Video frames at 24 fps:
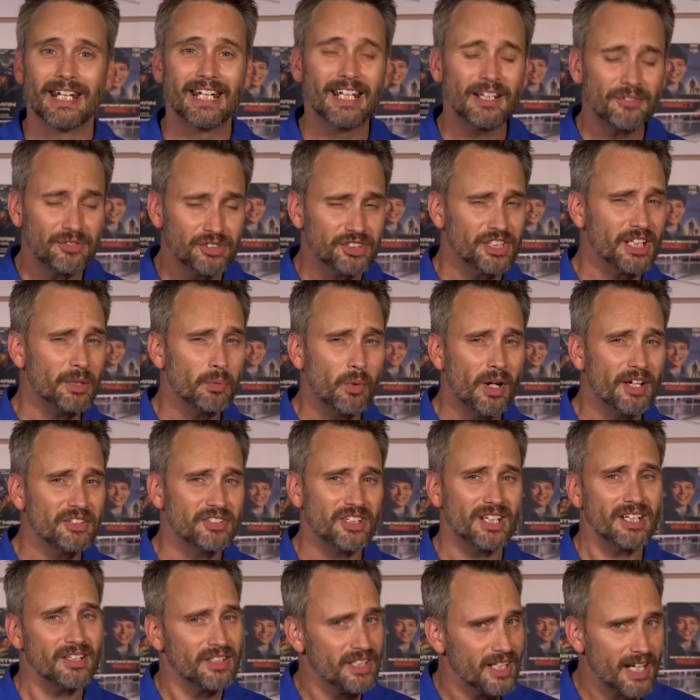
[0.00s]
if she was
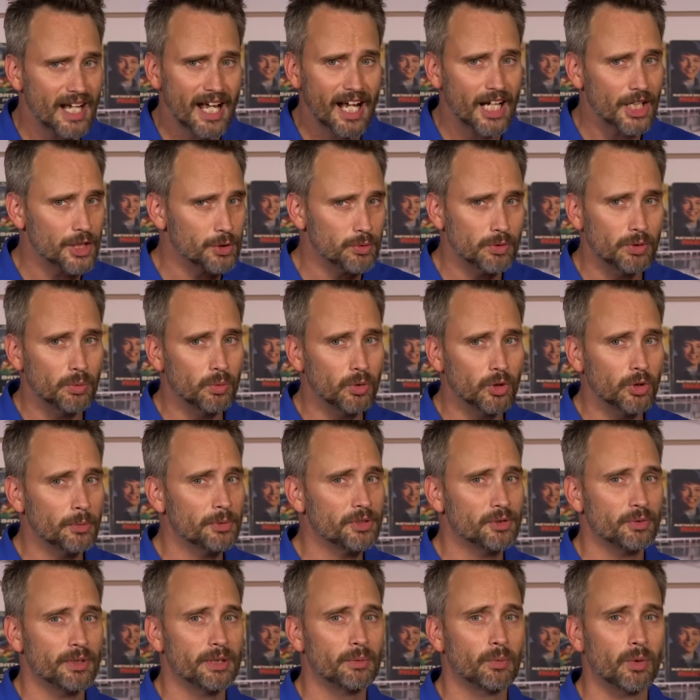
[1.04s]
in the actual World
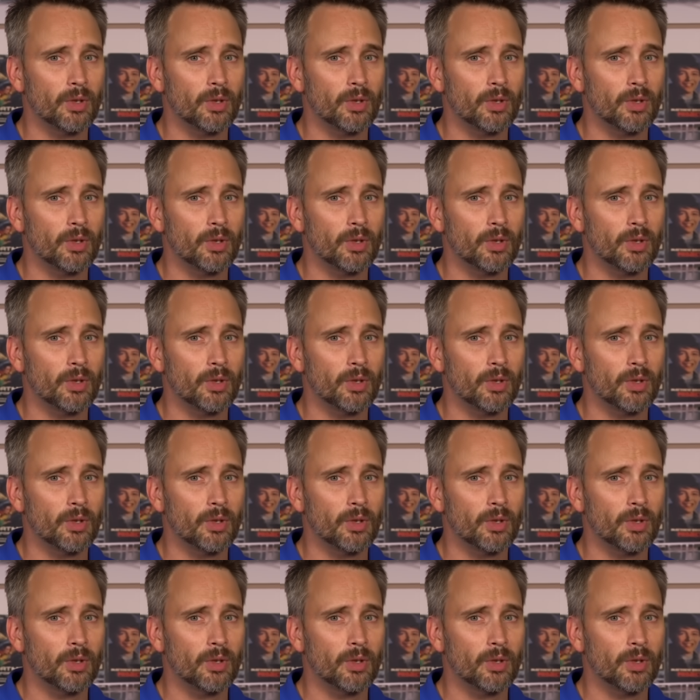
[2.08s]
Between